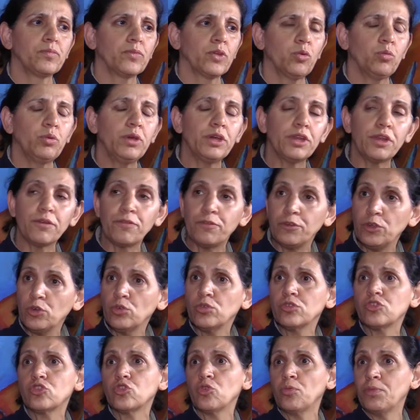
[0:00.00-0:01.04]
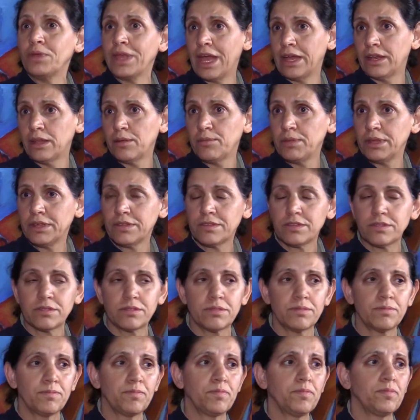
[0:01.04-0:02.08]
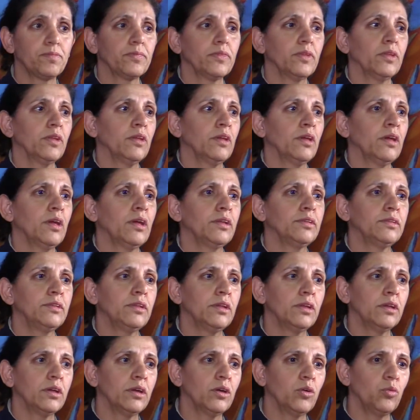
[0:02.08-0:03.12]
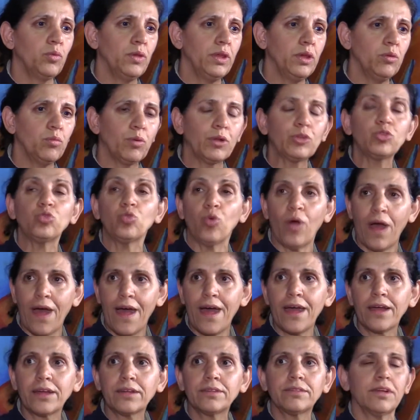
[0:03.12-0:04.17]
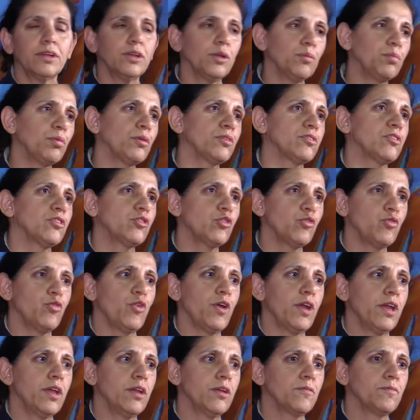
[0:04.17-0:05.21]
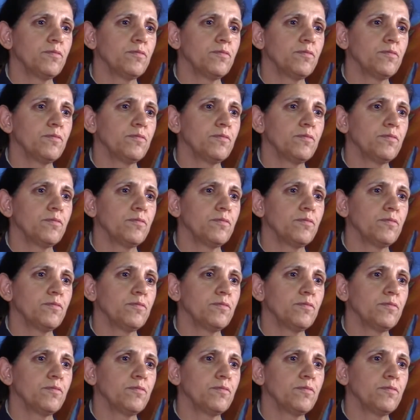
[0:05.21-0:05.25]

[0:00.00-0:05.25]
We refuse to be enemies, and we want to act in a positive way.